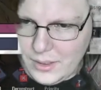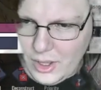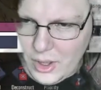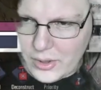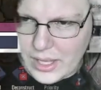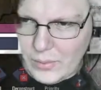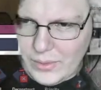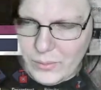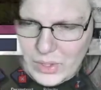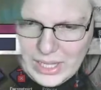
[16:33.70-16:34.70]
Okay,
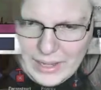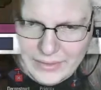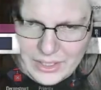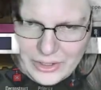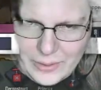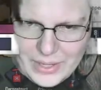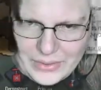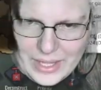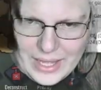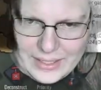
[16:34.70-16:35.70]
we'll have to learn
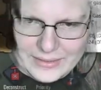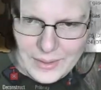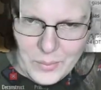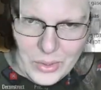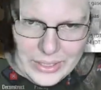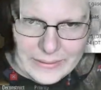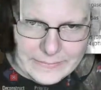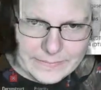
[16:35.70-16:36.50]
about that at some point.